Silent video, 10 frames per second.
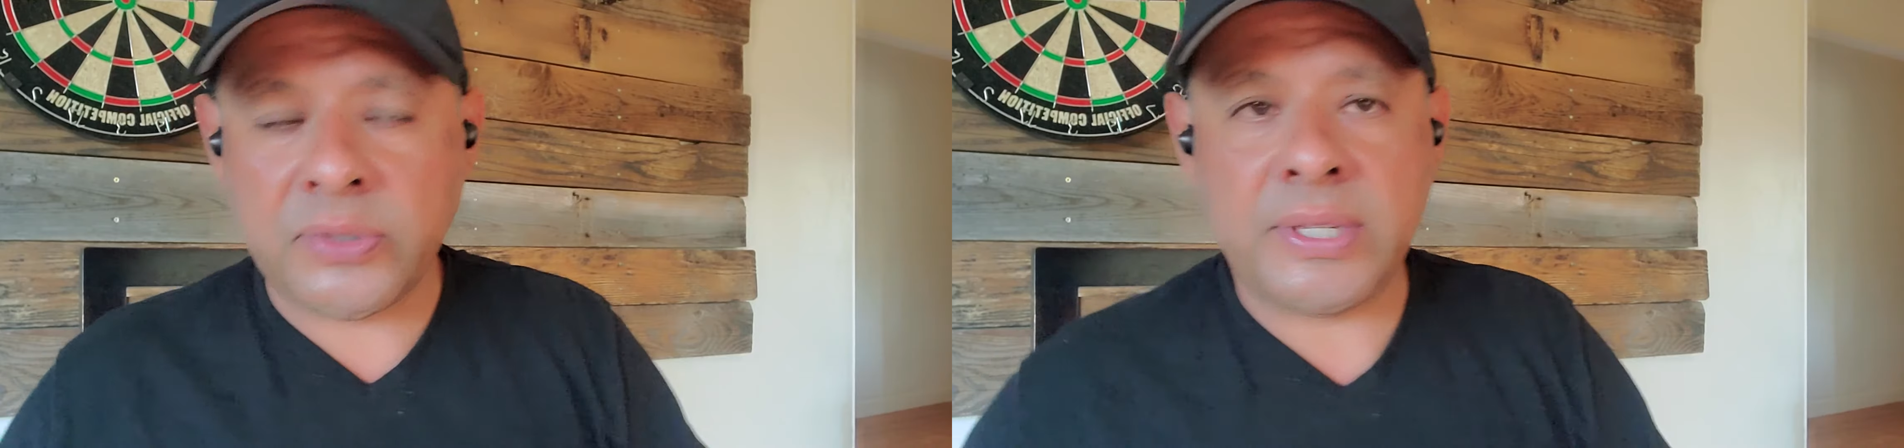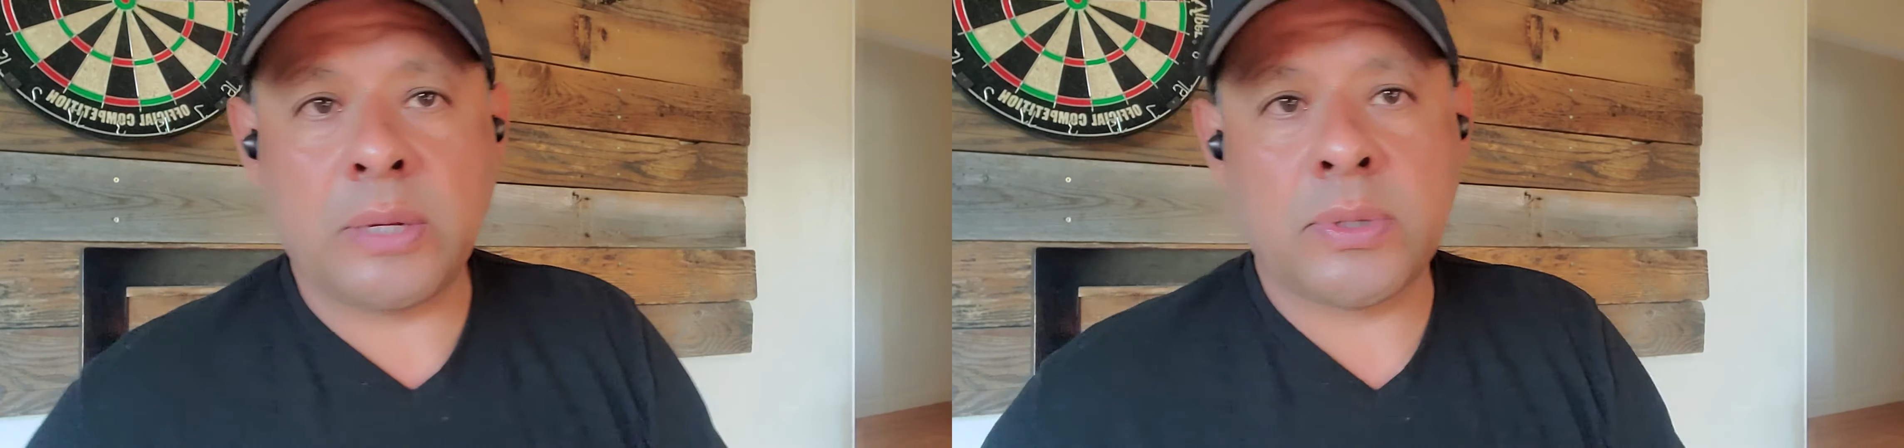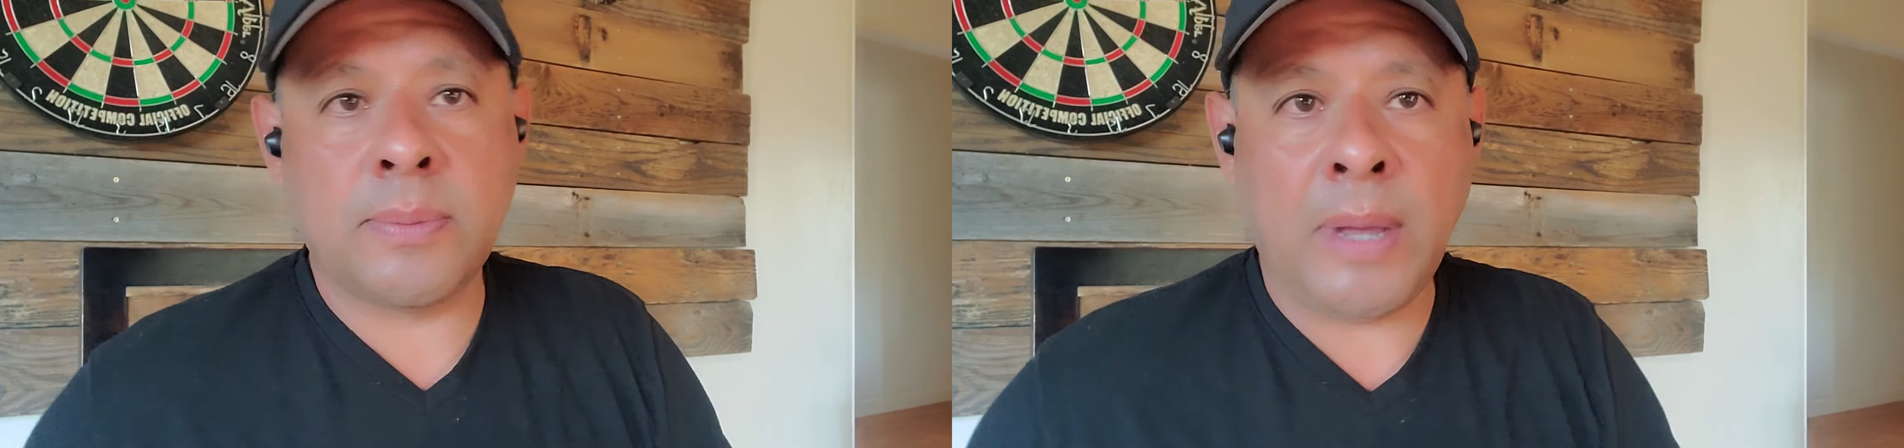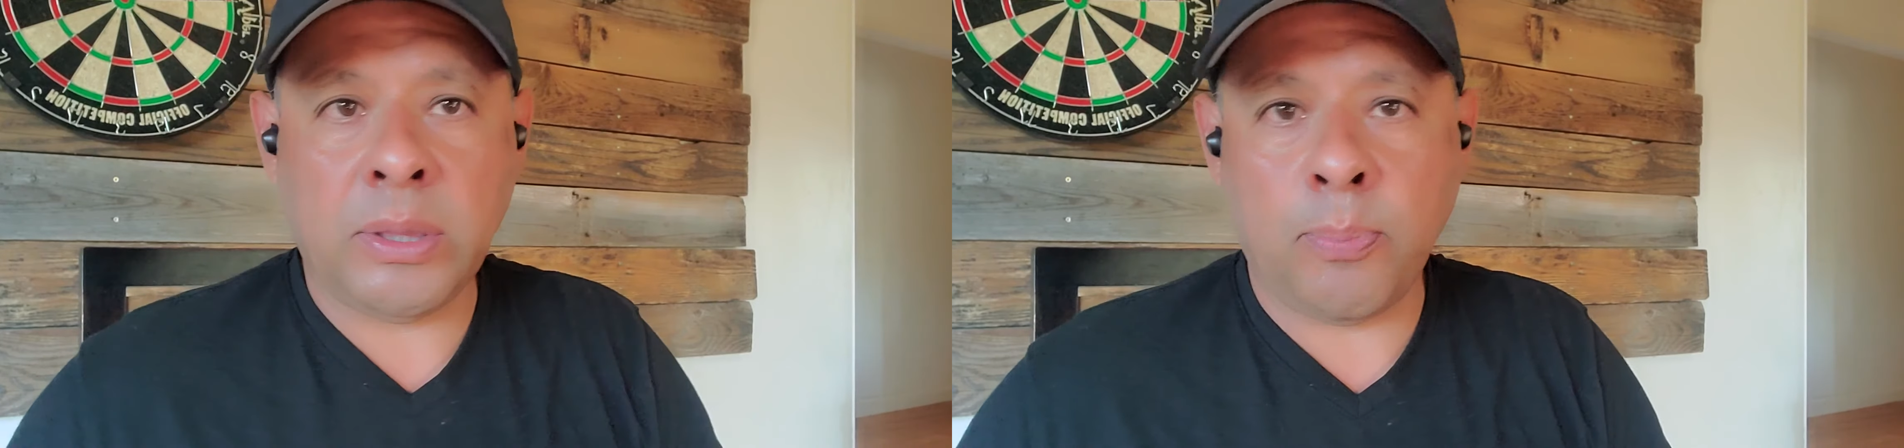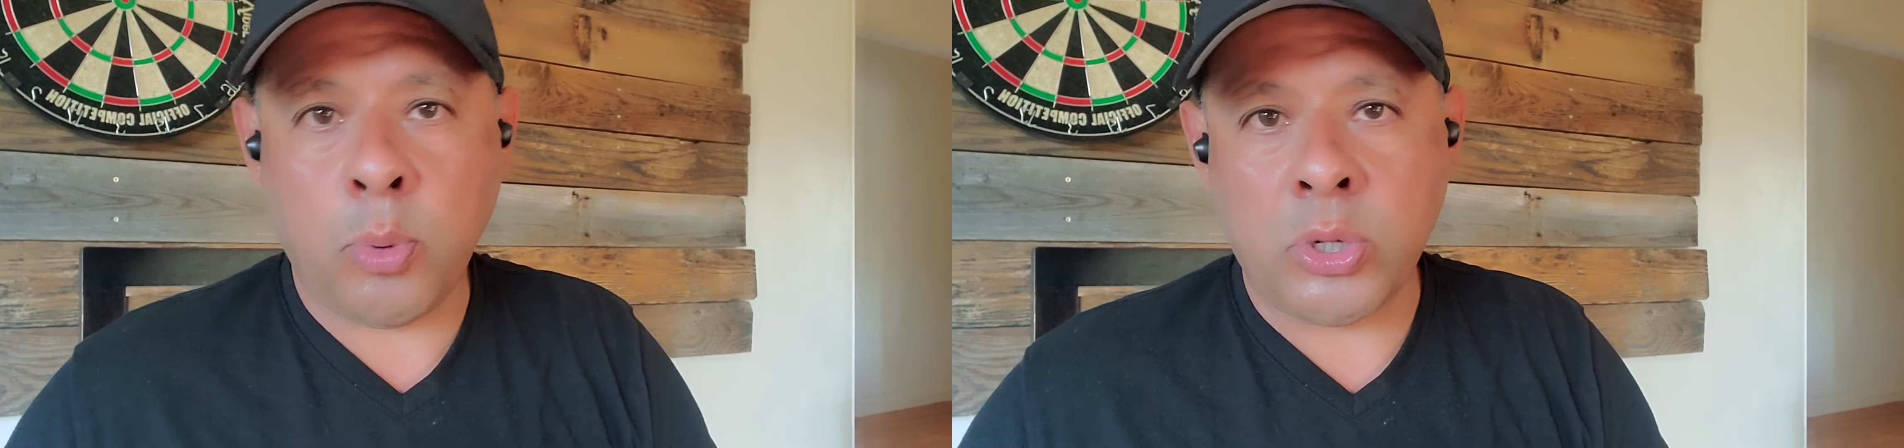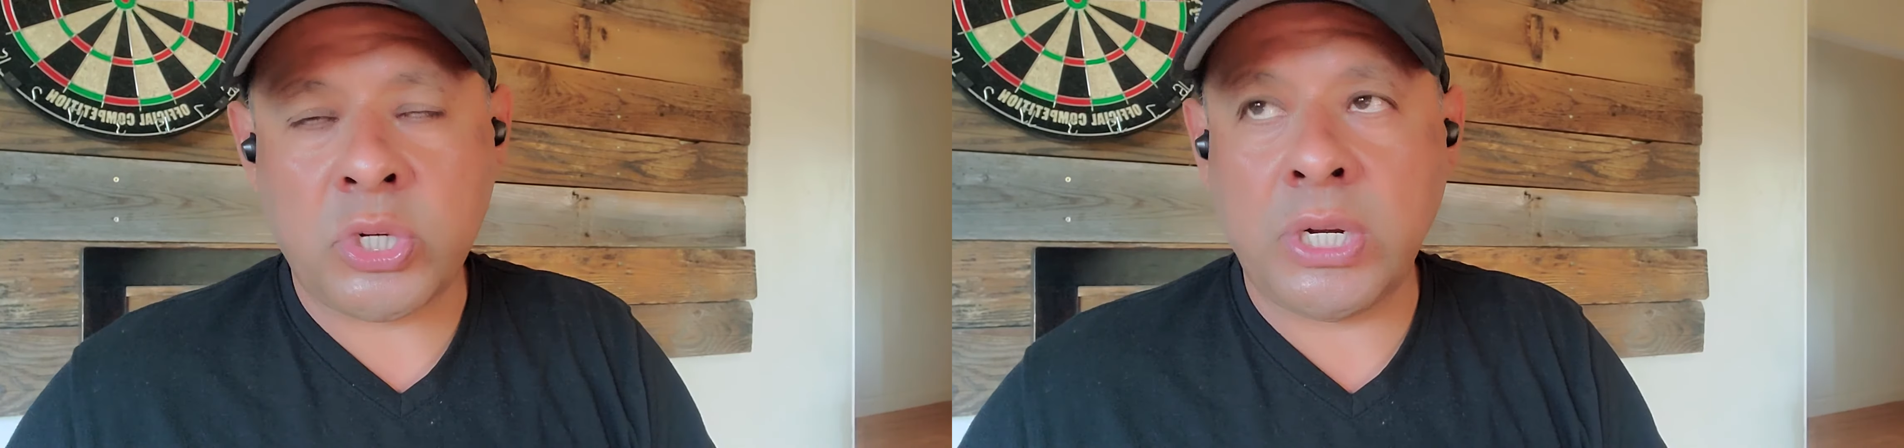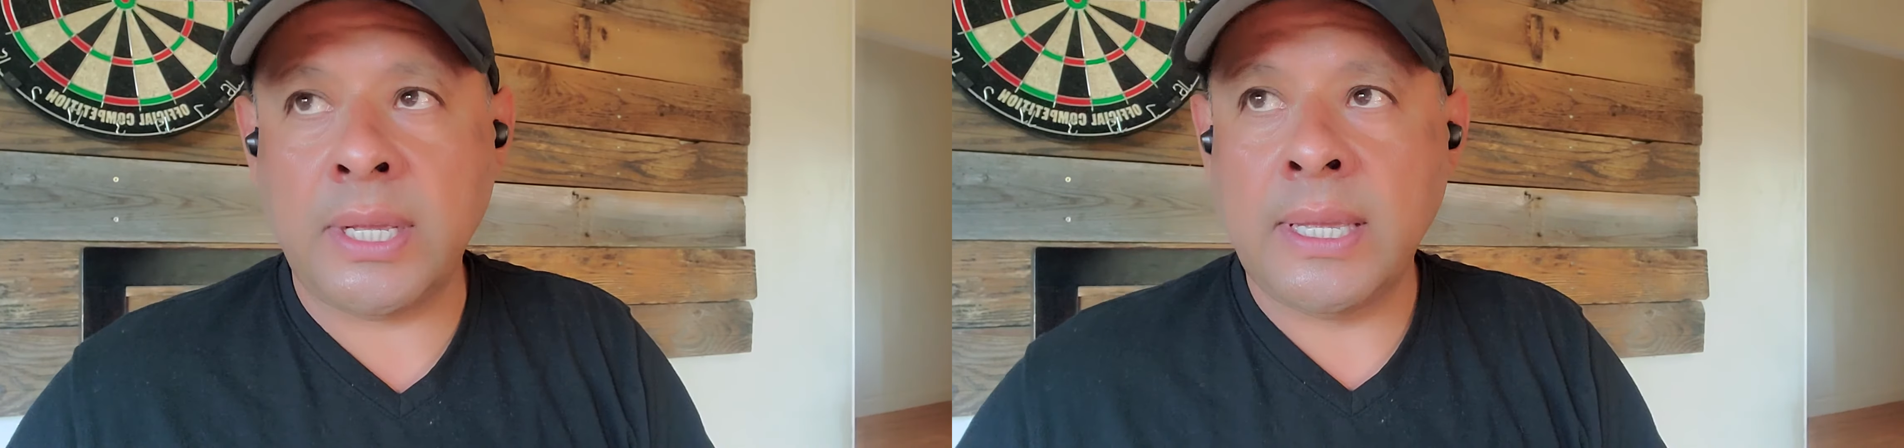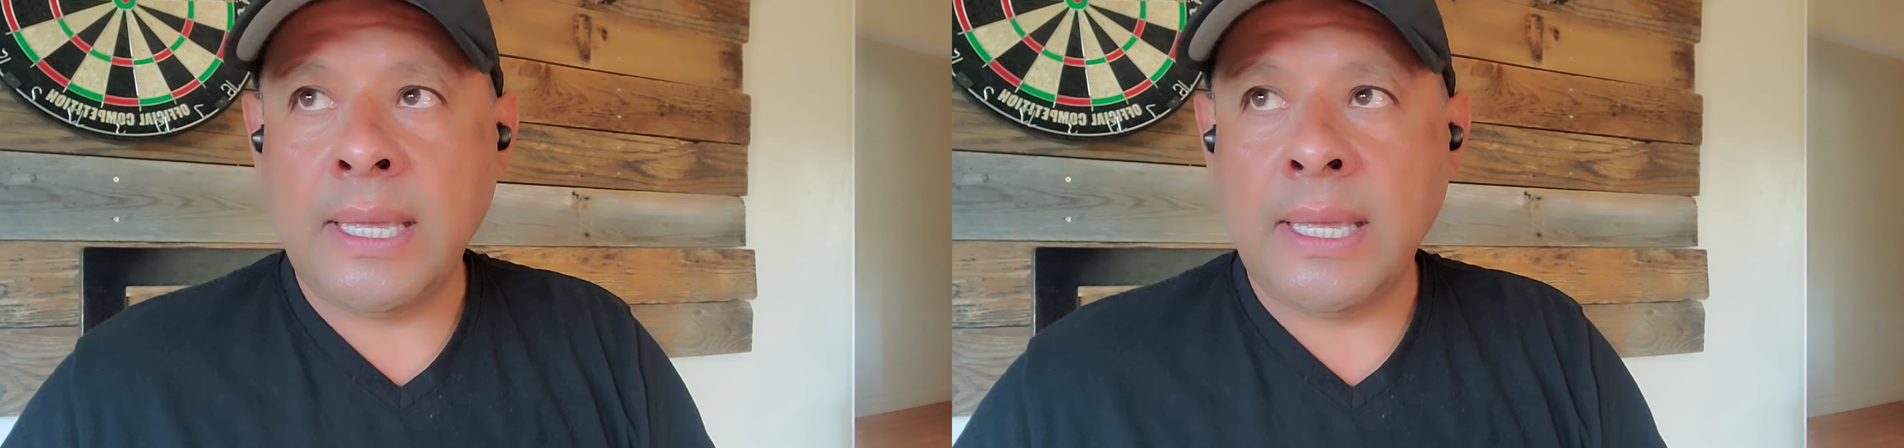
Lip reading: secrets about the Porsche.